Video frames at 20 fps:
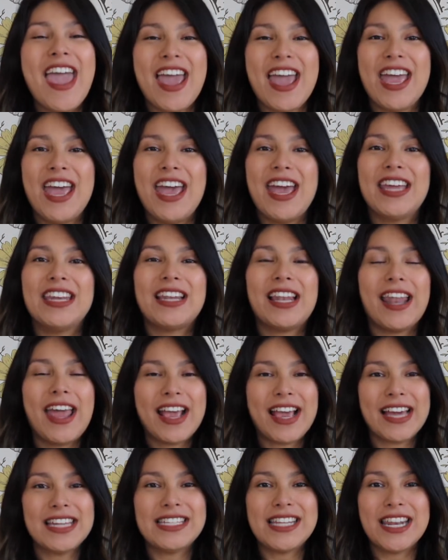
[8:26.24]
And
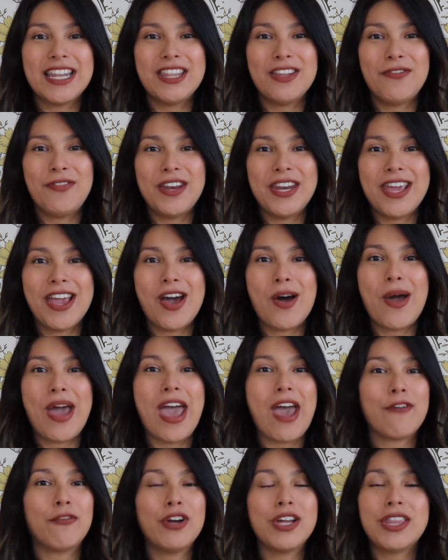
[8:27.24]
like I said in the video,
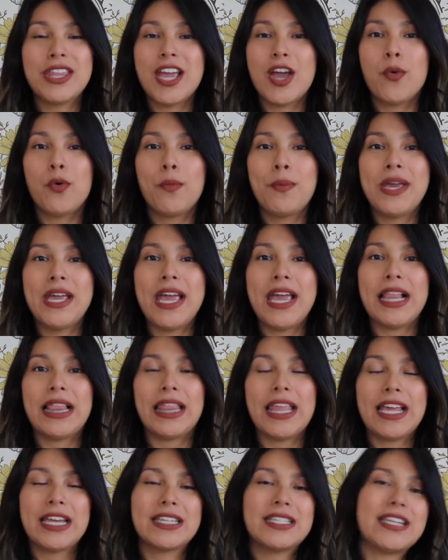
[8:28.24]
everything will be
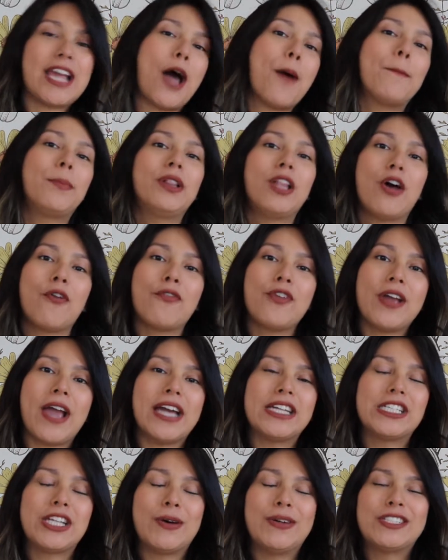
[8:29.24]
linked down below for you
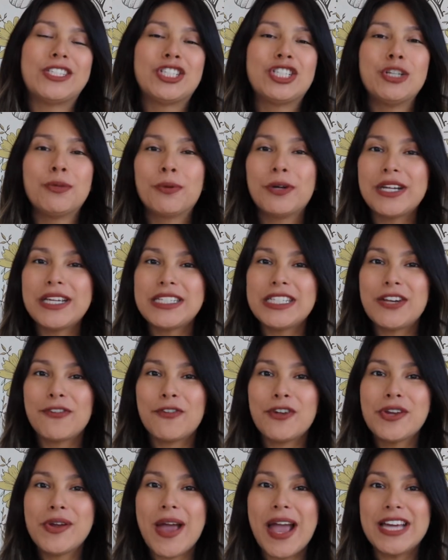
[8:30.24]
guys, so it's super easy
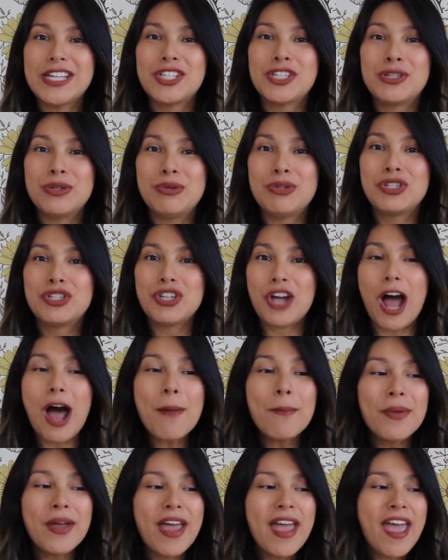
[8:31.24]
for you guys to
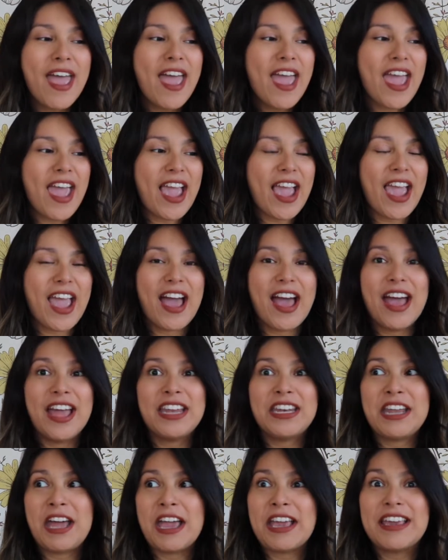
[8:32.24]
shop.
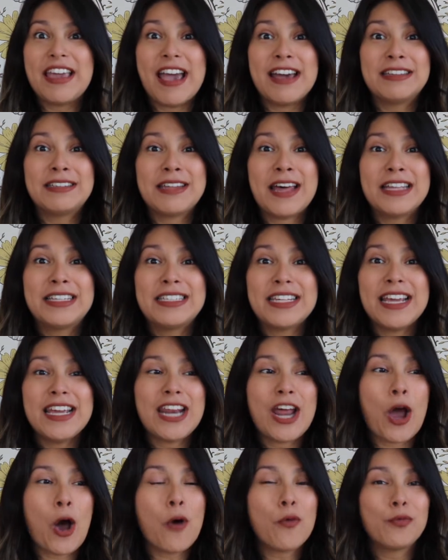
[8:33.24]
And I guess that's
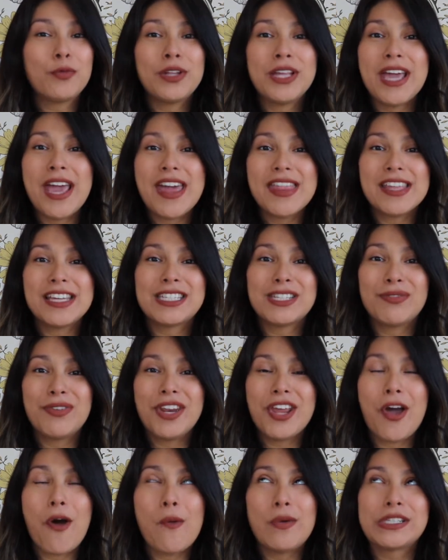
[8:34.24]
it. Hopefully this
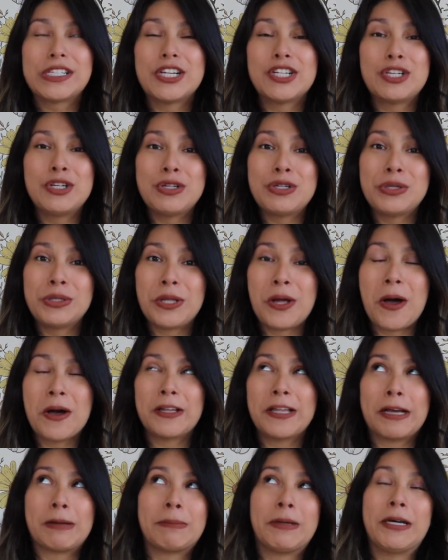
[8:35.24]
video wasn't too
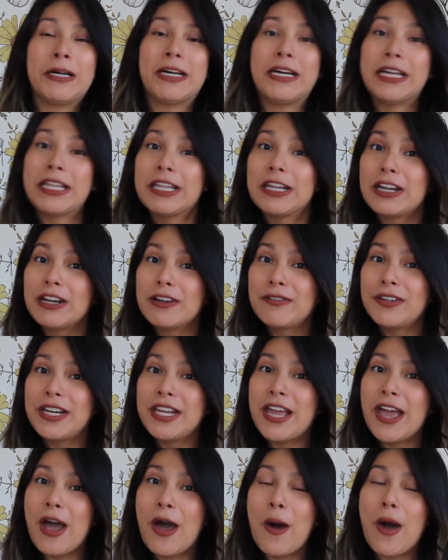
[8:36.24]
long like my other
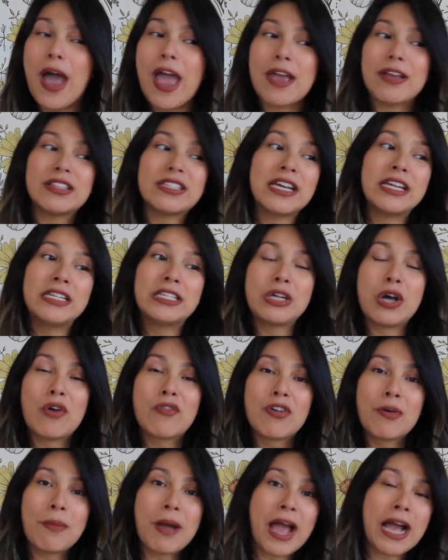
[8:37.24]
video. I tend to
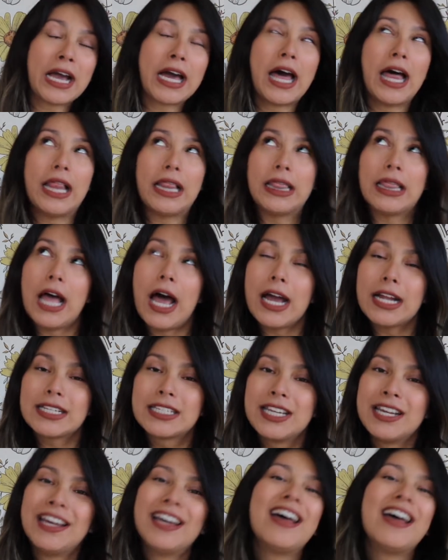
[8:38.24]
overpack a lot.